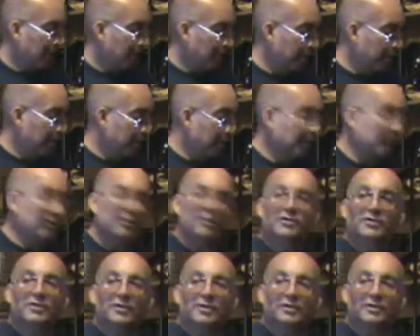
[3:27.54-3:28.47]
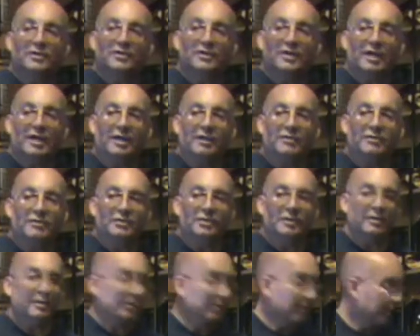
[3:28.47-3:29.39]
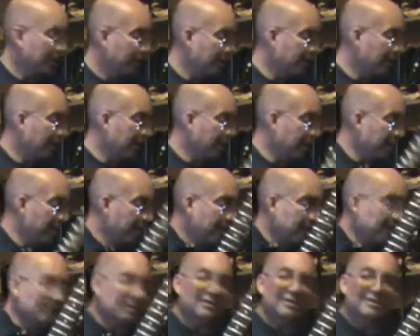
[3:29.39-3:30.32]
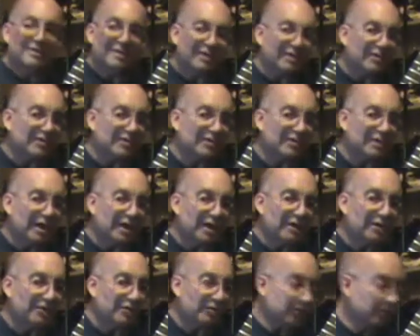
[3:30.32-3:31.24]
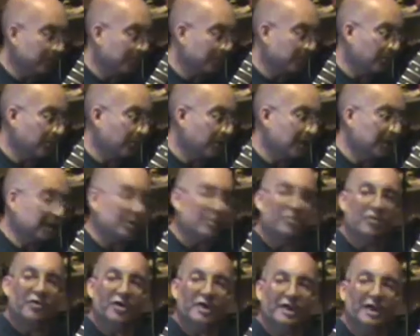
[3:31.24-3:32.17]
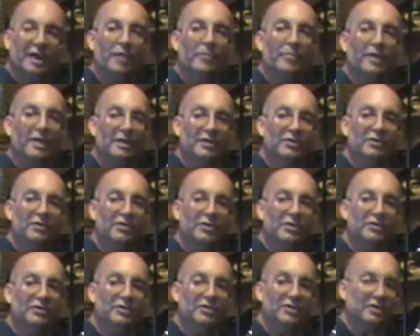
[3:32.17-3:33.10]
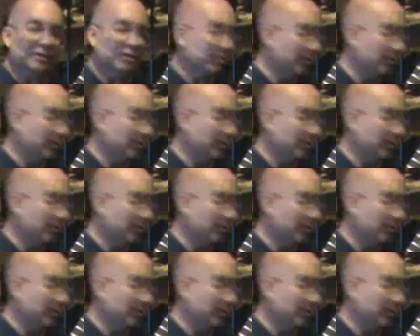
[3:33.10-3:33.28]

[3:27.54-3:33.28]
into the synthesizer, and at the synthesizer is where I can break out my guitar signal